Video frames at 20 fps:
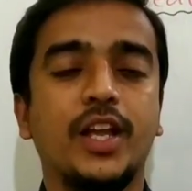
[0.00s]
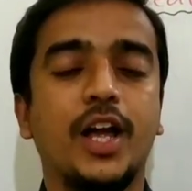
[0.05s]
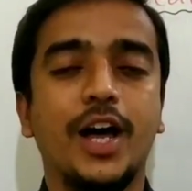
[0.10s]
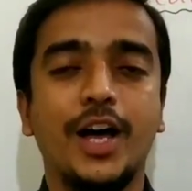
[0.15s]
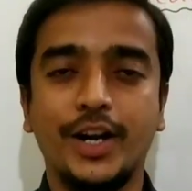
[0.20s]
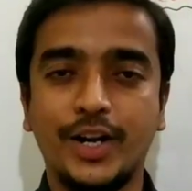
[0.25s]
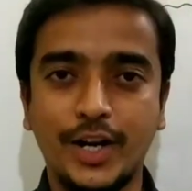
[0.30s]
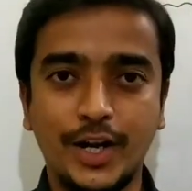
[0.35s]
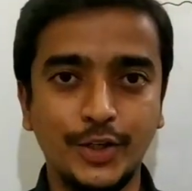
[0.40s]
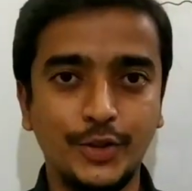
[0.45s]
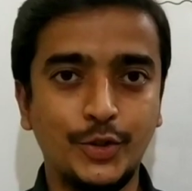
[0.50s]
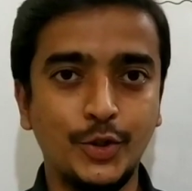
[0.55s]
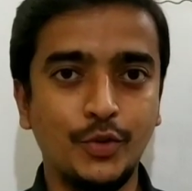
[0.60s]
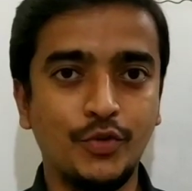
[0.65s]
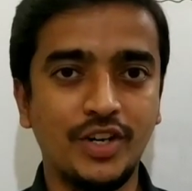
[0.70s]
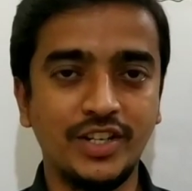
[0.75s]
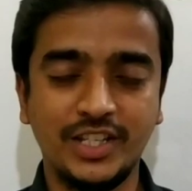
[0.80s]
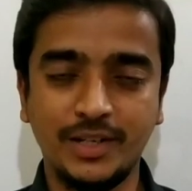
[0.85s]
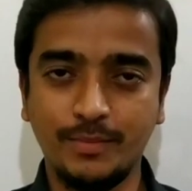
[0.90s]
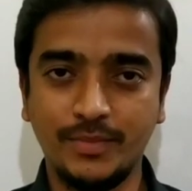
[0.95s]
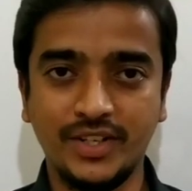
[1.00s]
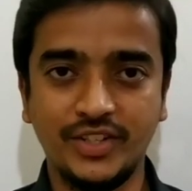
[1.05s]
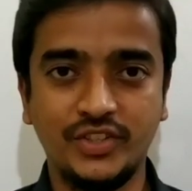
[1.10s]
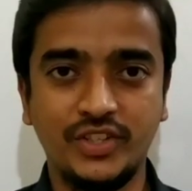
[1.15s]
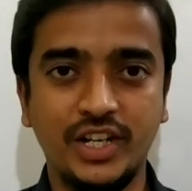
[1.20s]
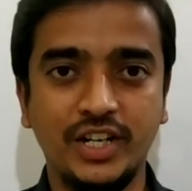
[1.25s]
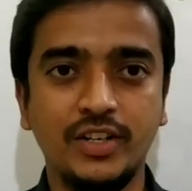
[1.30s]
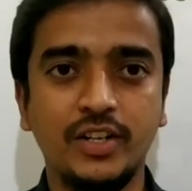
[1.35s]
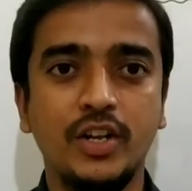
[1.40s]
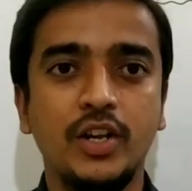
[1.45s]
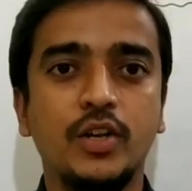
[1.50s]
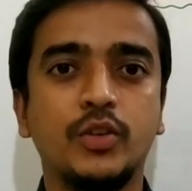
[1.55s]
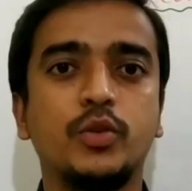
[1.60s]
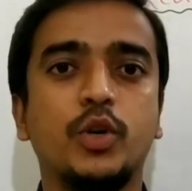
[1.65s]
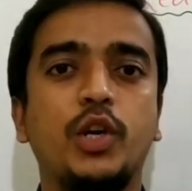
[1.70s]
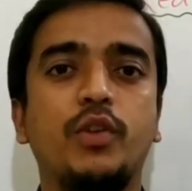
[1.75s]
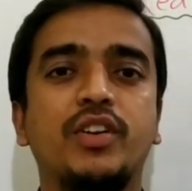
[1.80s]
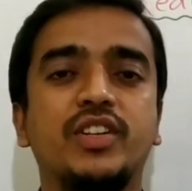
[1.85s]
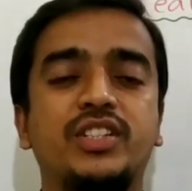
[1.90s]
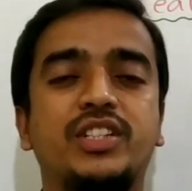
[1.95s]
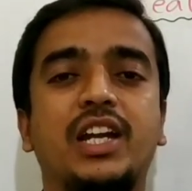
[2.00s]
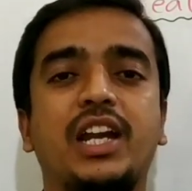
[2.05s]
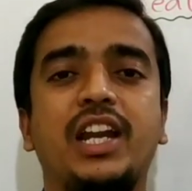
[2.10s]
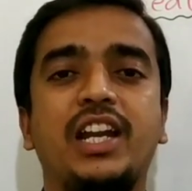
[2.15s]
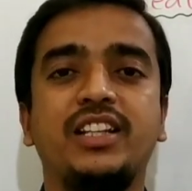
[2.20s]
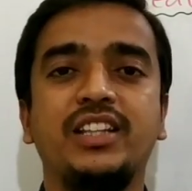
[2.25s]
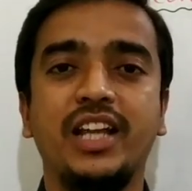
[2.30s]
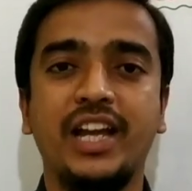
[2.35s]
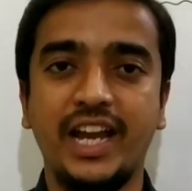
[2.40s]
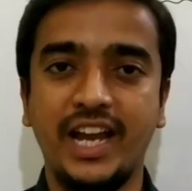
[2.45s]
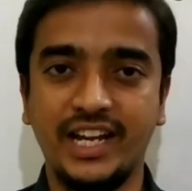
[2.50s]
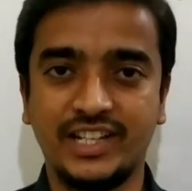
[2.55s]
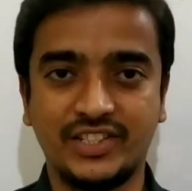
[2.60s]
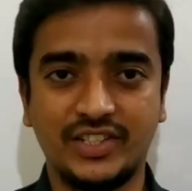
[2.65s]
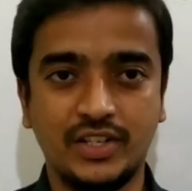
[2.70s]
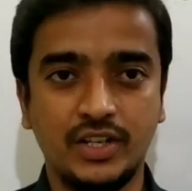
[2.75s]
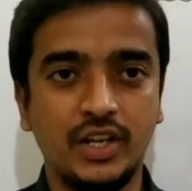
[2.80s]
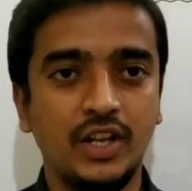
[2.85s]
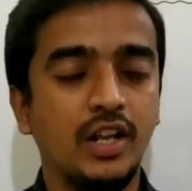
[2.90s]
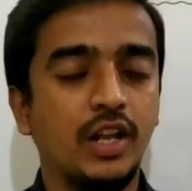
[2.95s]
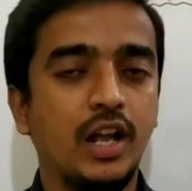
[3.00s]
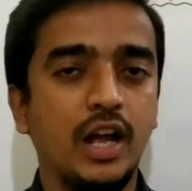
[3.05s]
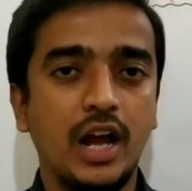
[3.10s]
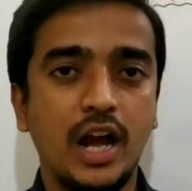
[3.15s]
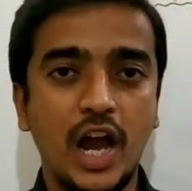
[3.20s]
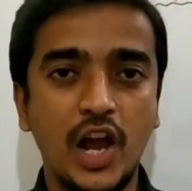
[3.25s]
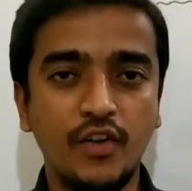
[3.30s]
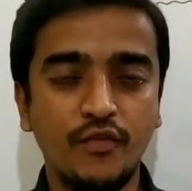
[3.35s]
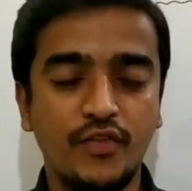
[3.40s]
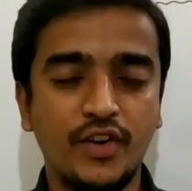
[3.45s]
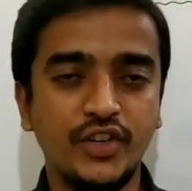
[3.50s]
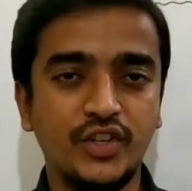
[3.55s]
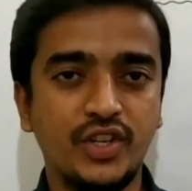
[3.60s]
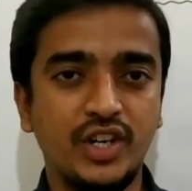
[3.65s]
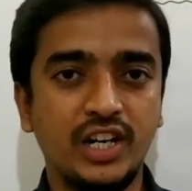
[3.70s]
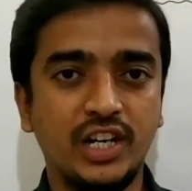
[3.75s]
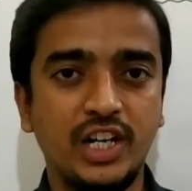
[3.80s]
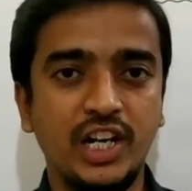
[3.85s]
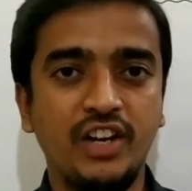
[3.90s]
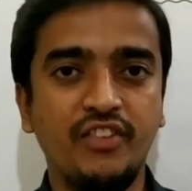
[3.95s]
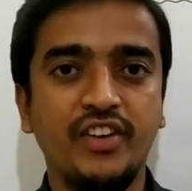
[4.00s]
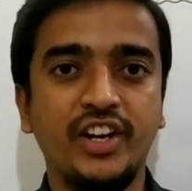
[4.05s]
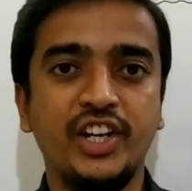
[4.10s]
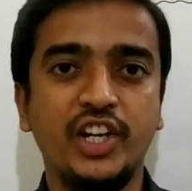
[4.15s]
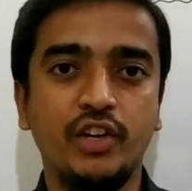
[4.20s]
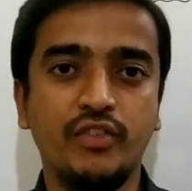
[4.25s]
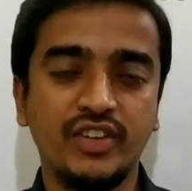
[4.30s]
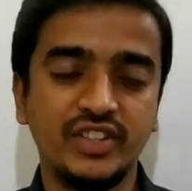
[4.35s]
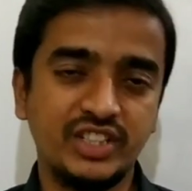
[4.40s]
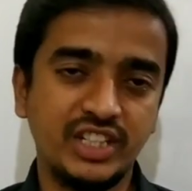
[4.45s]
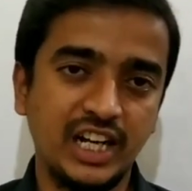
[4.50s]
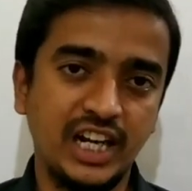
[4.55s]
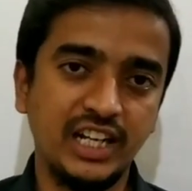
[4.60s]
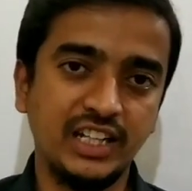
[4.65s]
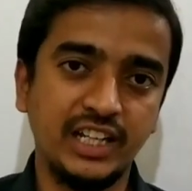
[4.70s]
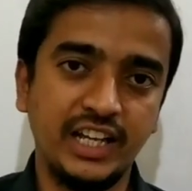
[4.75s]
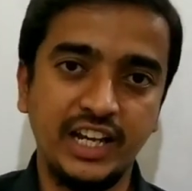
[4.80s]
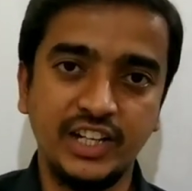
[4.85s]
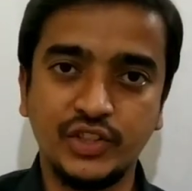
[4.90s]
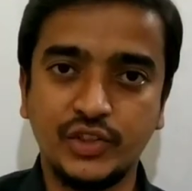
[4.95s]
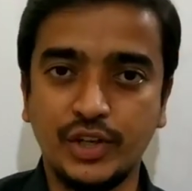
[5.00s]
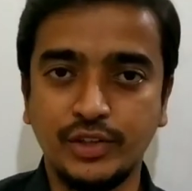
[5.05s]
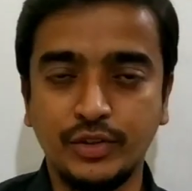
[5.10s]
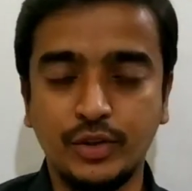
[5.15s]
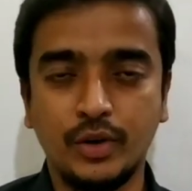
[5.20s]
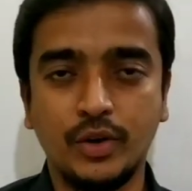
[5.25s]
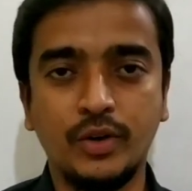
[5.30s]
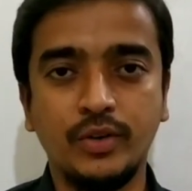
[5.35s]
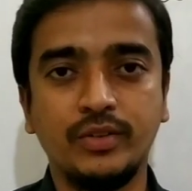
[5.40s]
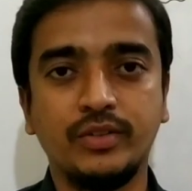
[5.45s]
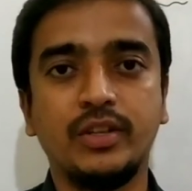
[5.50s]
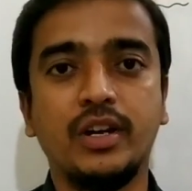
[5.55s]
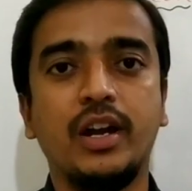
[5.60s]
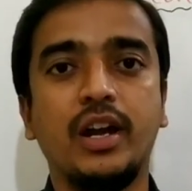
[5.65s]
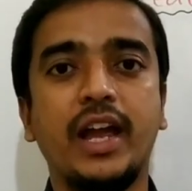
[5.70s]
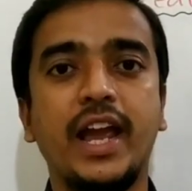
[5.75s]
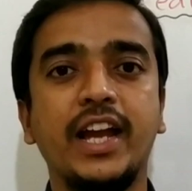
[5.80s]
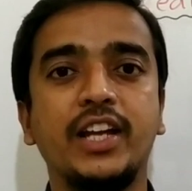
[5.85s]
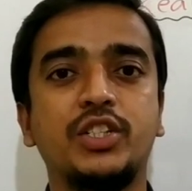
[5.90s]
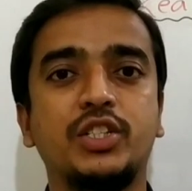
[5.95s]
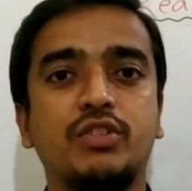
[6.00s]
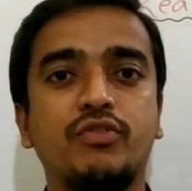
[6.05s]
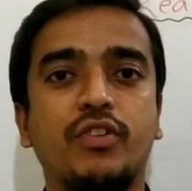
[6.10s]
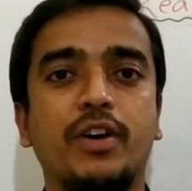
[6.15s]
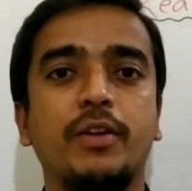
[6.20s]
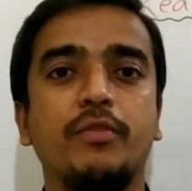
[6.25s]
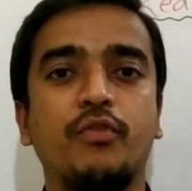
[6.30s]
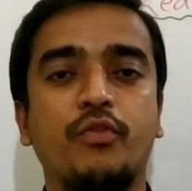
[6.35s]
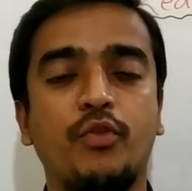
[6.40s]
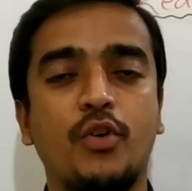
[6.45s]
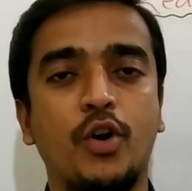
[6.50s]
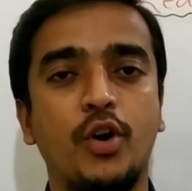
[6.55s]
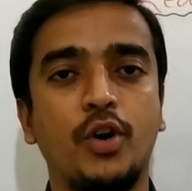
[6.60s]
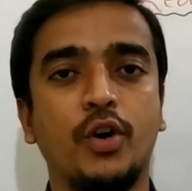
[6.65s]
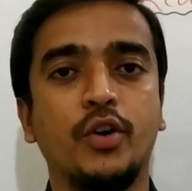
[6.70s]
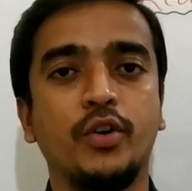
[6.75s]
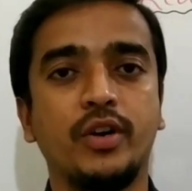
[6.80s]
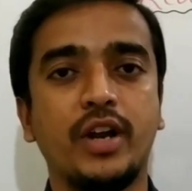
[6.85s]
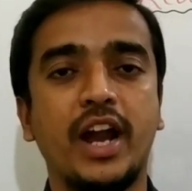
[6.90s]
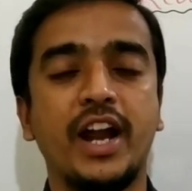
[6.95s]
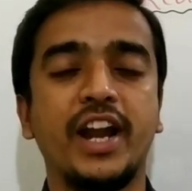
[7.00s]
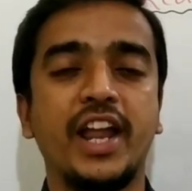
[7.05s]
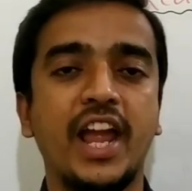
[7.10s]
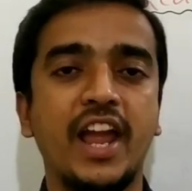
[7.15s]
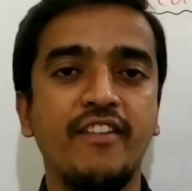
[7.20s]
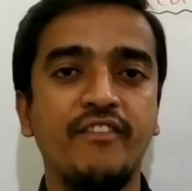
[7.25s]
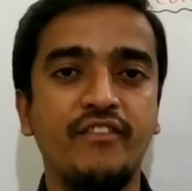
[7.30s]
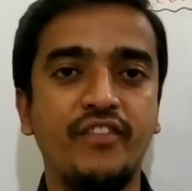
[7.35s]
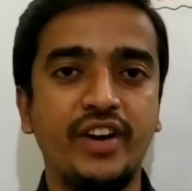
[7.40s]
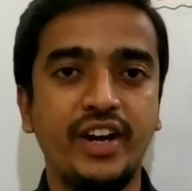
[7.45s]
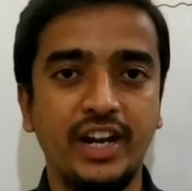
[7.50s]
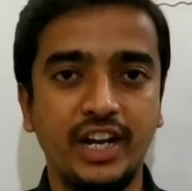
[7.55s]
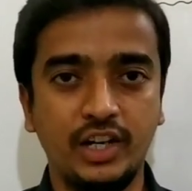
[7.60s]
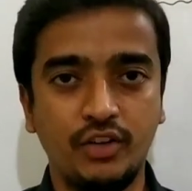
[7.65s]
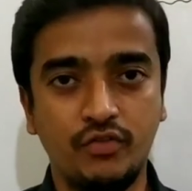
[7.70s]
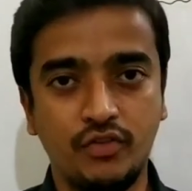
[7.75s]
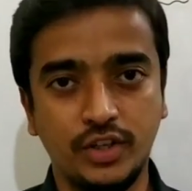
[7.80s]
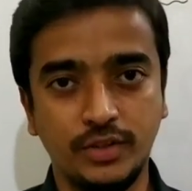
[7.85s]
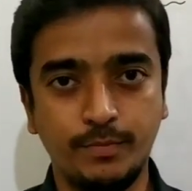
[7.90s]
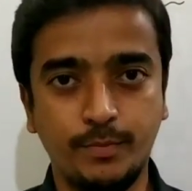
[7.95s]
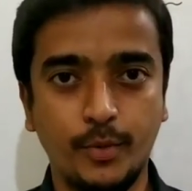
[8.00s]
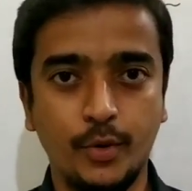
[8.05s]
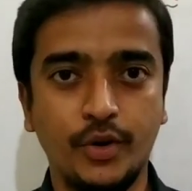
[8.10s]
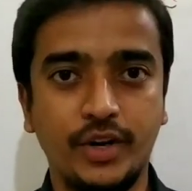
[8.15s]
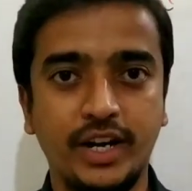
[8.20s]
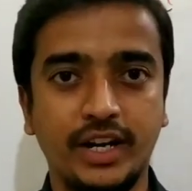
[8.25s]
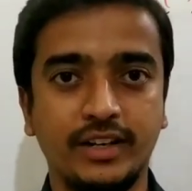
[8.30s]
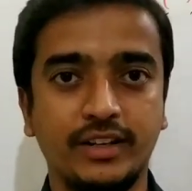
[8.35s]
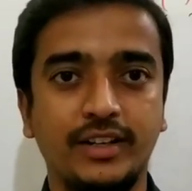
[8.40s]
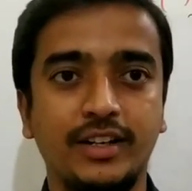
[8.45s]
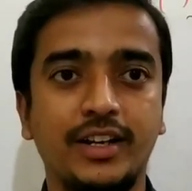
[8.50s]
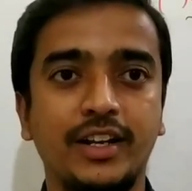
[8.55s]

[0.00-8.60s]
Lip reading: Raju was a merchant, so he was selling the eggs. Unfortunately, when he was selling the eggs on the road, the eggs were fall down and every egg was broken.